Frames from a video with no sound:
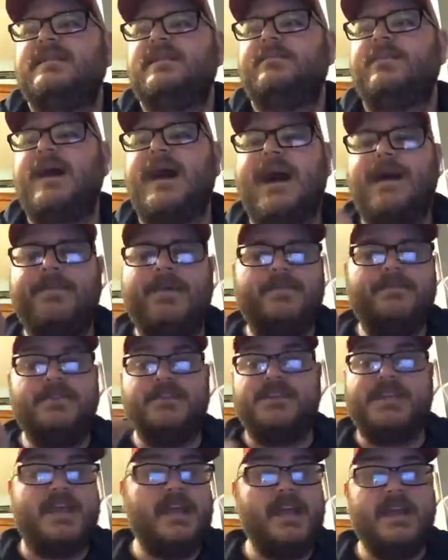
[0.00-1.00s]
the pop-up
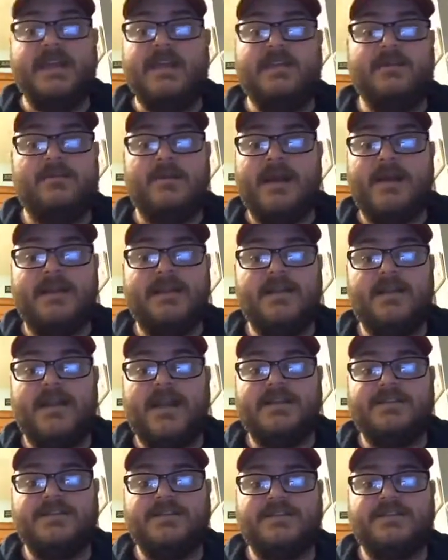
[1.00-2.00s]
just hitting right there
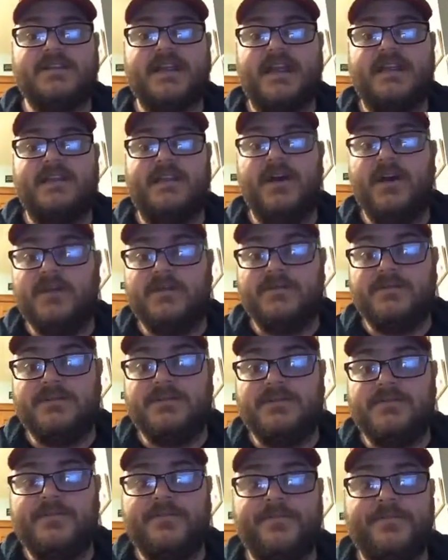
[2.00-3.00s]
as your site loads.